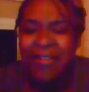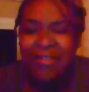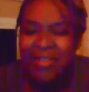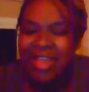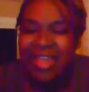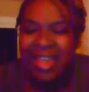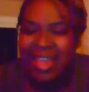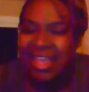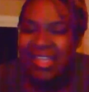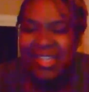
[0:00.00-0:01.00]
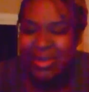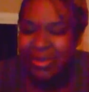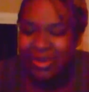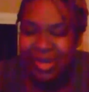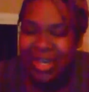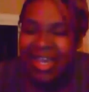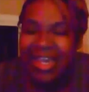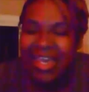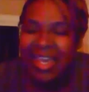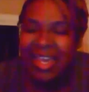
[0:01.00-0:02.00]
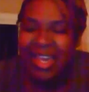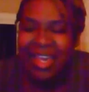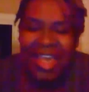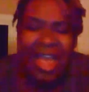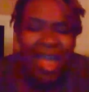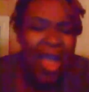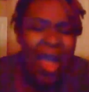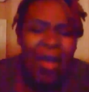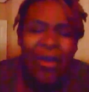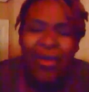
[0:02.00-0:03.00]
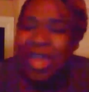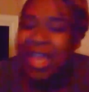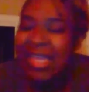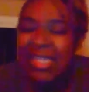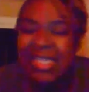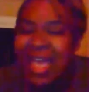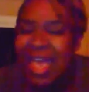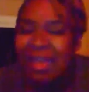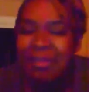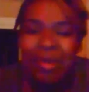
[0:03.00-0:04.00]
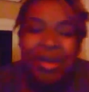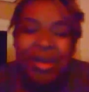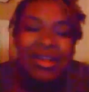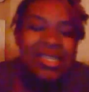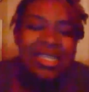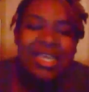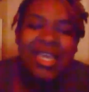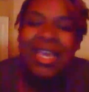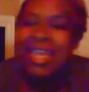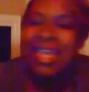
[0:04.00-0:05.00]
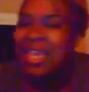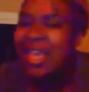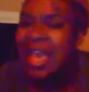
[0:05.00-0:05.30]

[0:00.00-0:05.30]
Victory, grace and mercy.